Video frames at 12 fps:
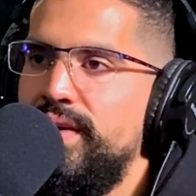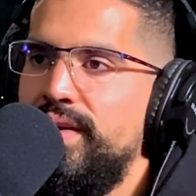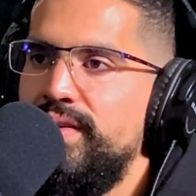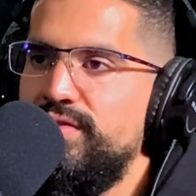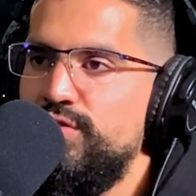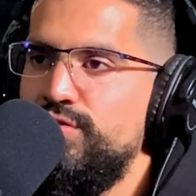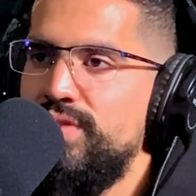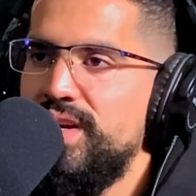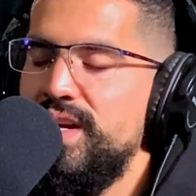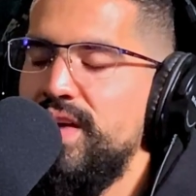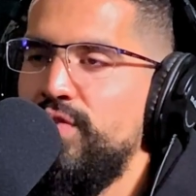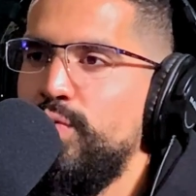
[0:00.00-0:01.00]
So you can
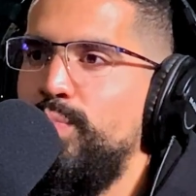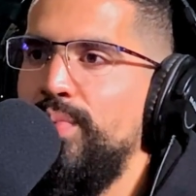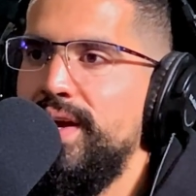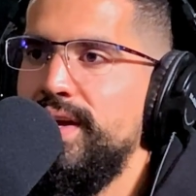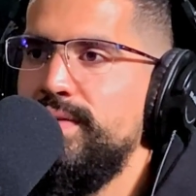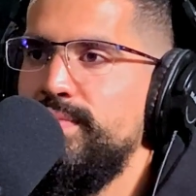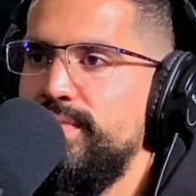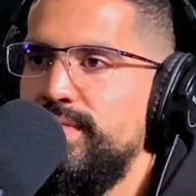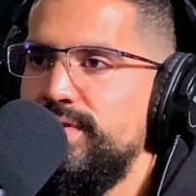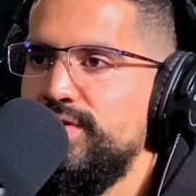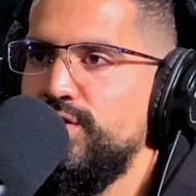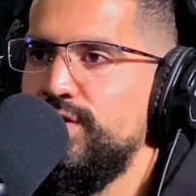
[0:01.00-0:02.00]
never blame
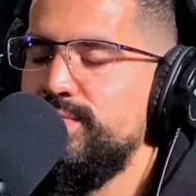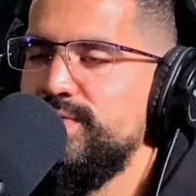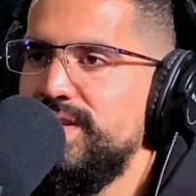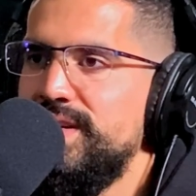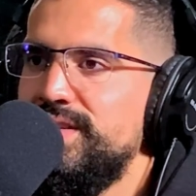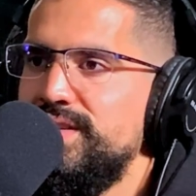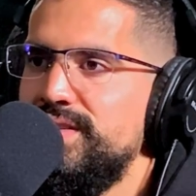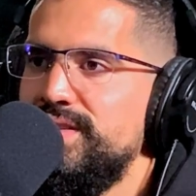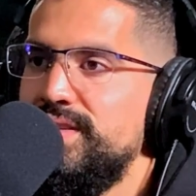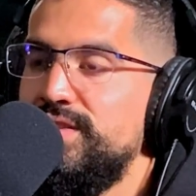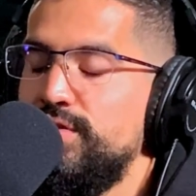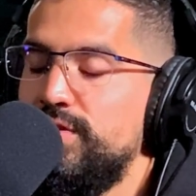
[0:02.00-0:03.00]

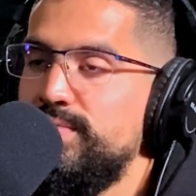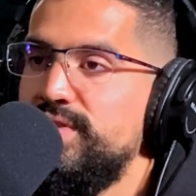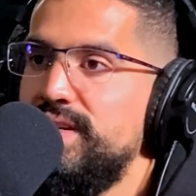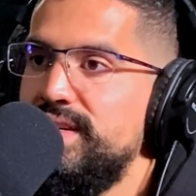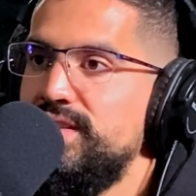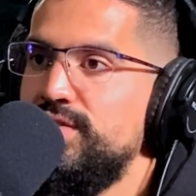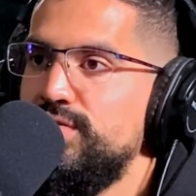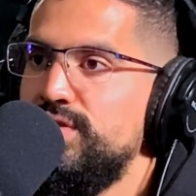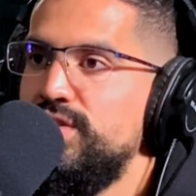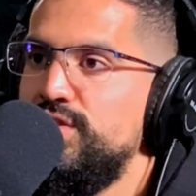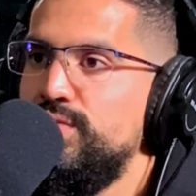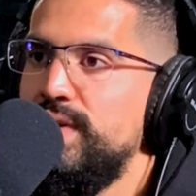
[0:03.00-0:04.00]
circumstances or
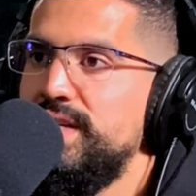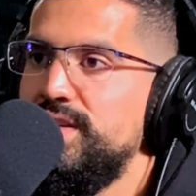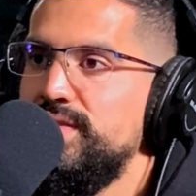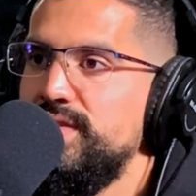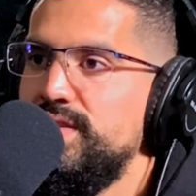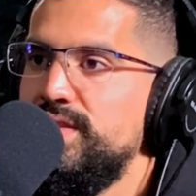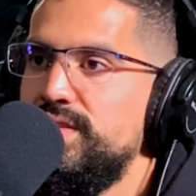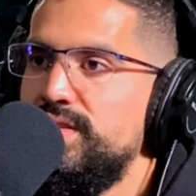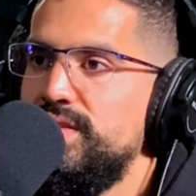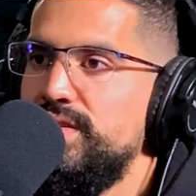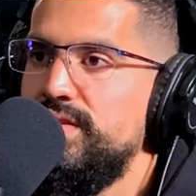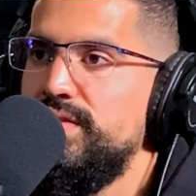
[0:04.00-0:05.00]
situations
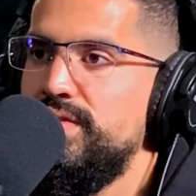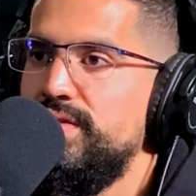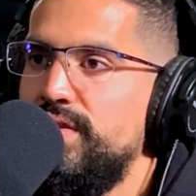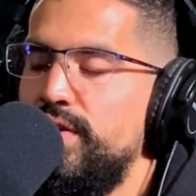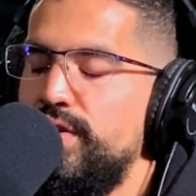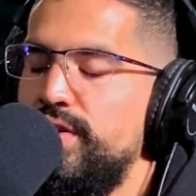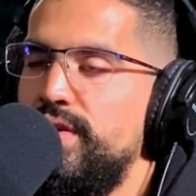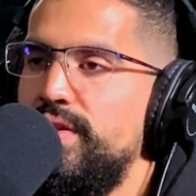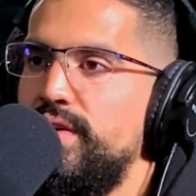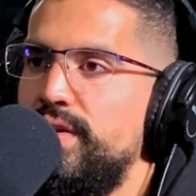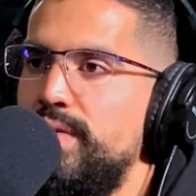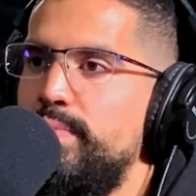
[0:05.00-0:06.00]
on
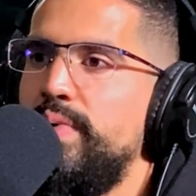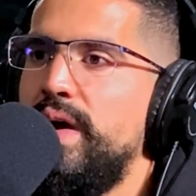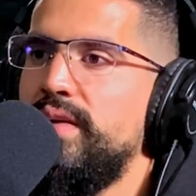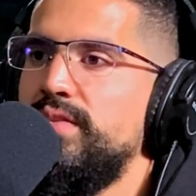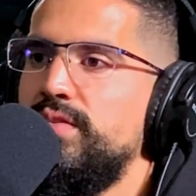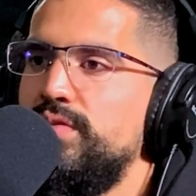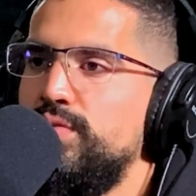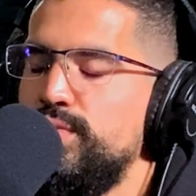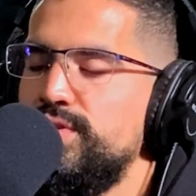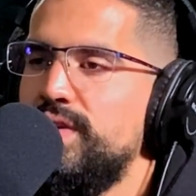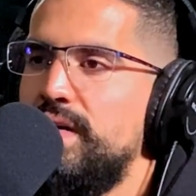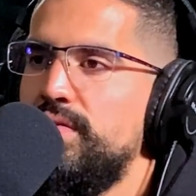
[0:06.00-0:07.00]
their impact
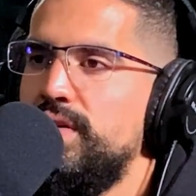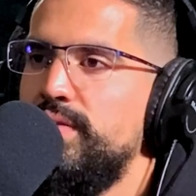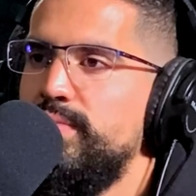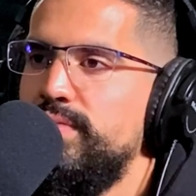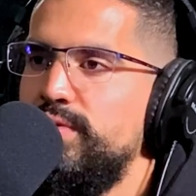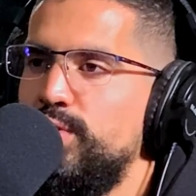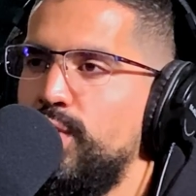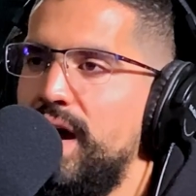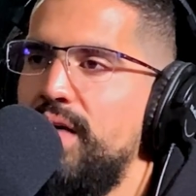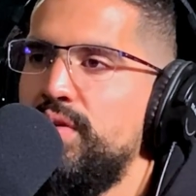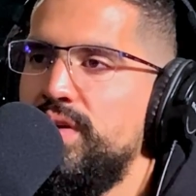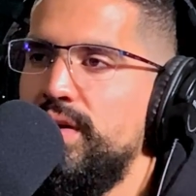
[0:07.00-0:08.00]
towards your outcome. Your
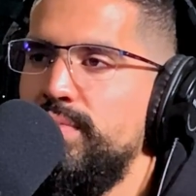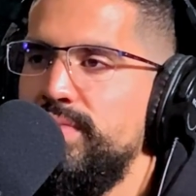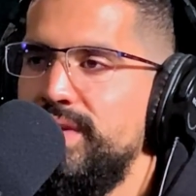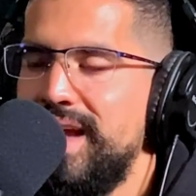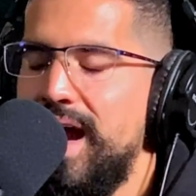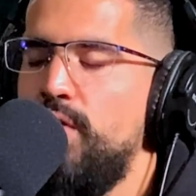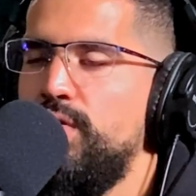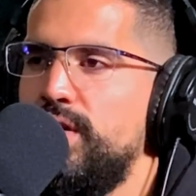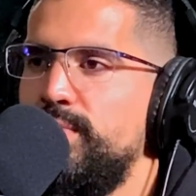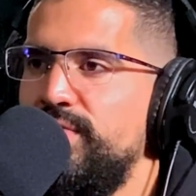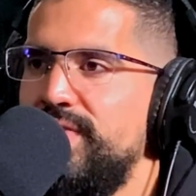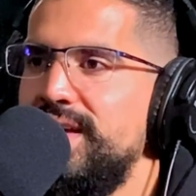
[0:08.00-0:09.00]
outcome, the
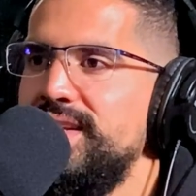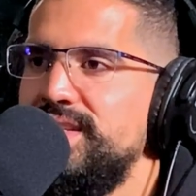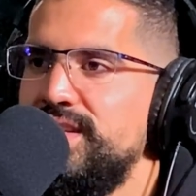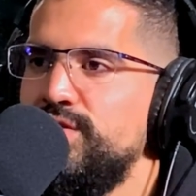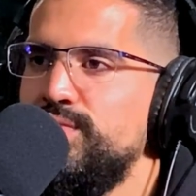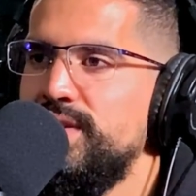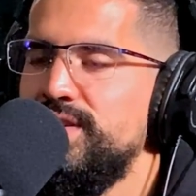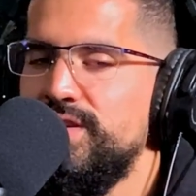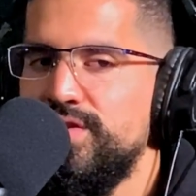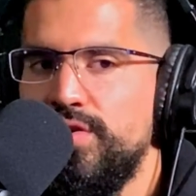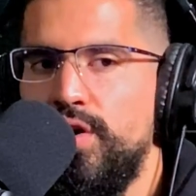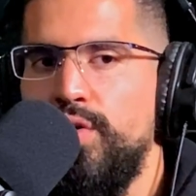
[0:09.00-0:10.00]
outcome of any situation
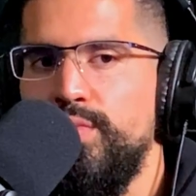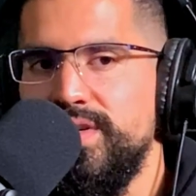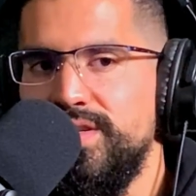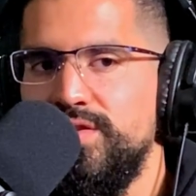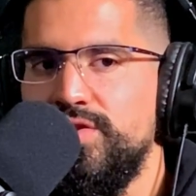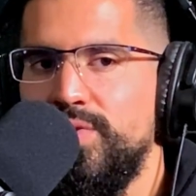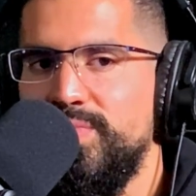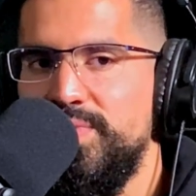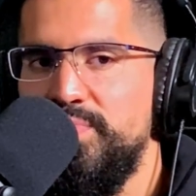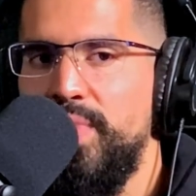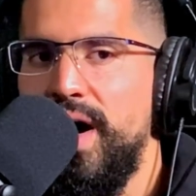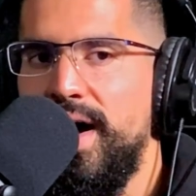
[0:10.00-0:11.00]
is always
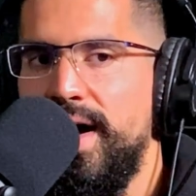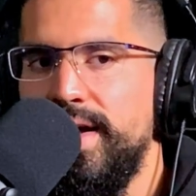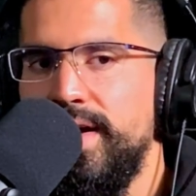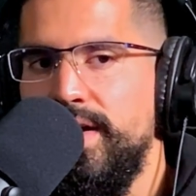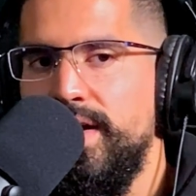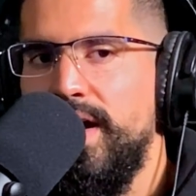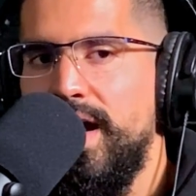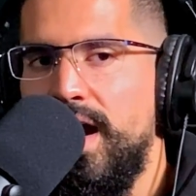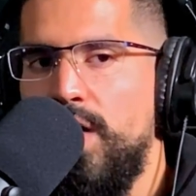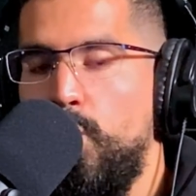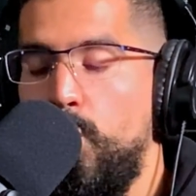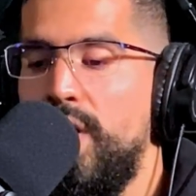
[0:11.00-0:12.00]
determined by
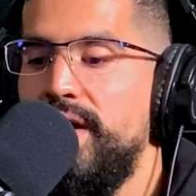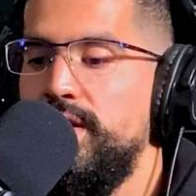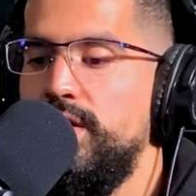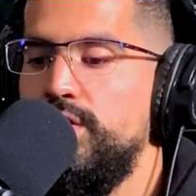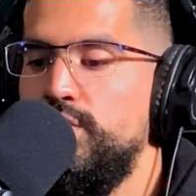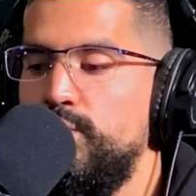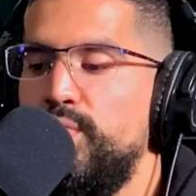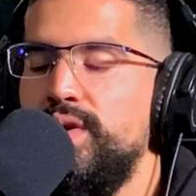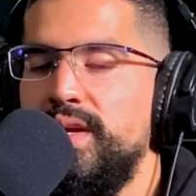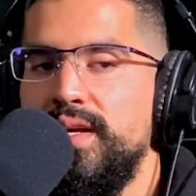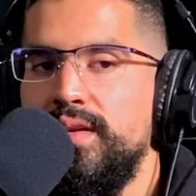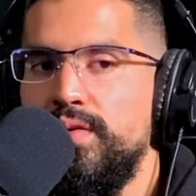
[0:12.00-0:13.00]
what you put
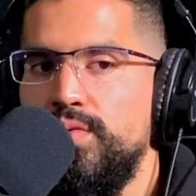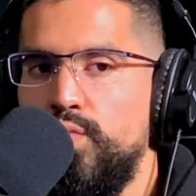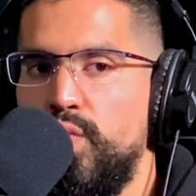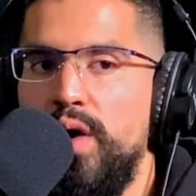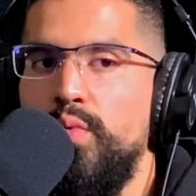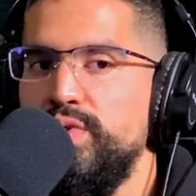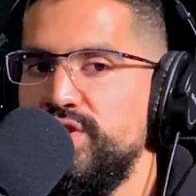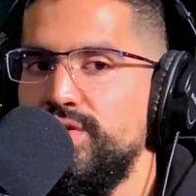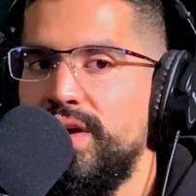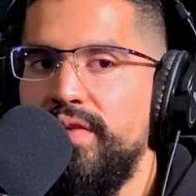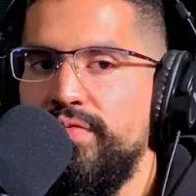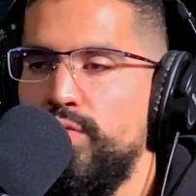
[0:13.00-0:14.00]
in. What was
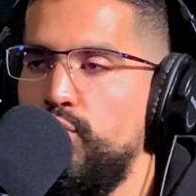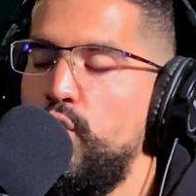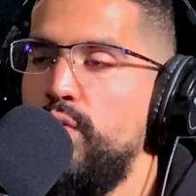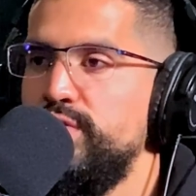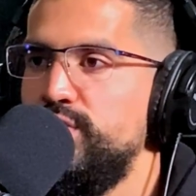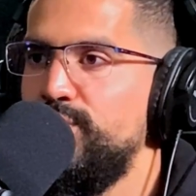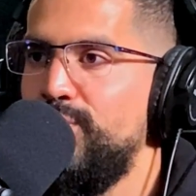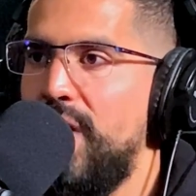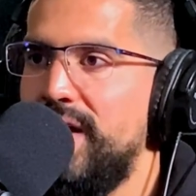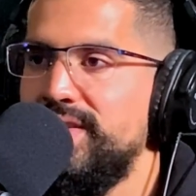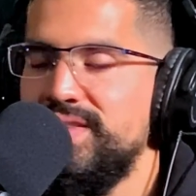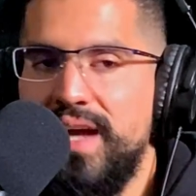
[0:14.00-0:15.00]
your effort? What was your
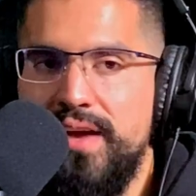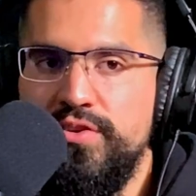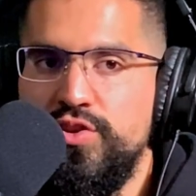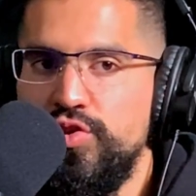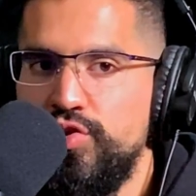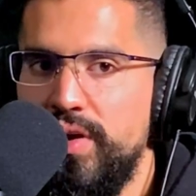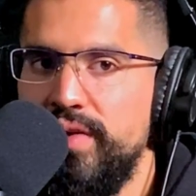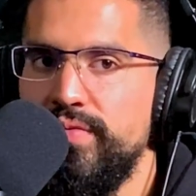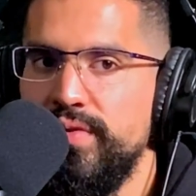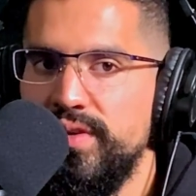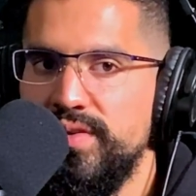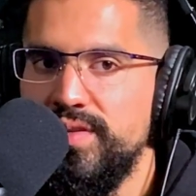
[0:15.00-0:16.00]
practice? How did you train
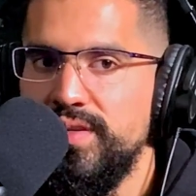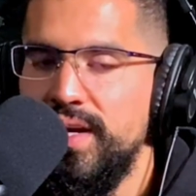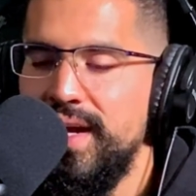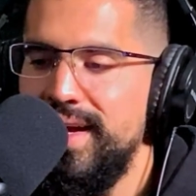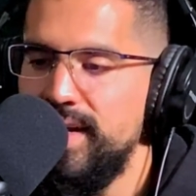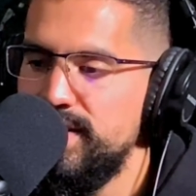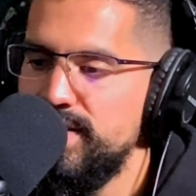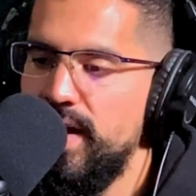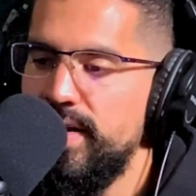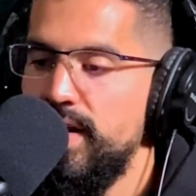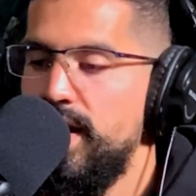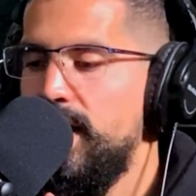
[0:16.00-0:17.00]
for this? It's
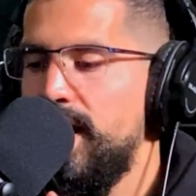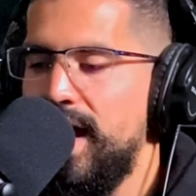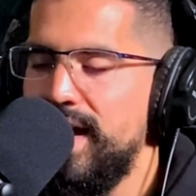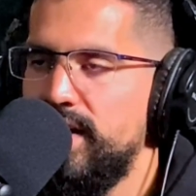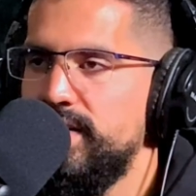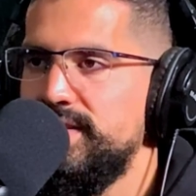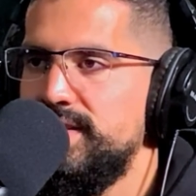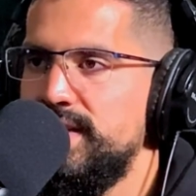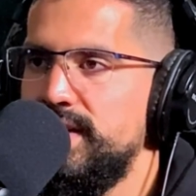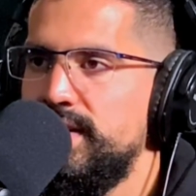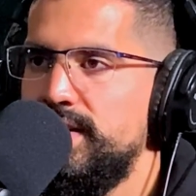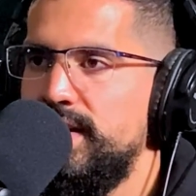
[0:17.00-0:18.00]
not, I got
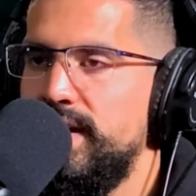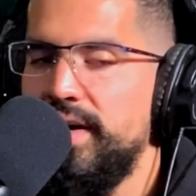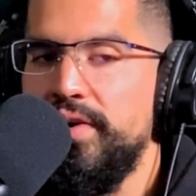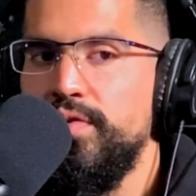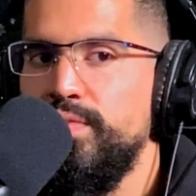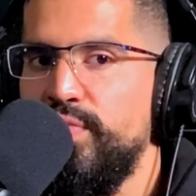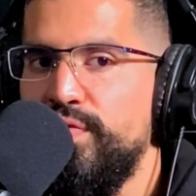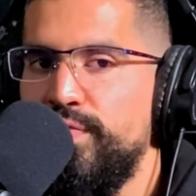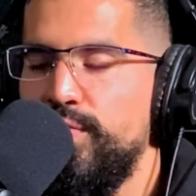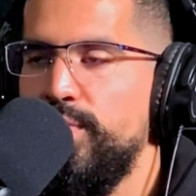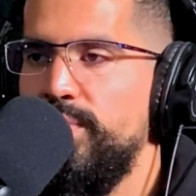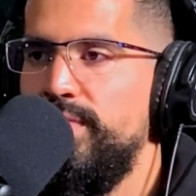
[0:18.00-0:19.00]
sick and I couldn't
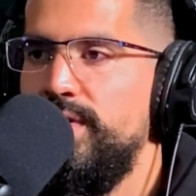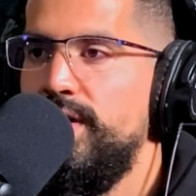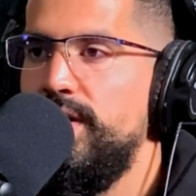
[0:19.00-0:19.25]
perform.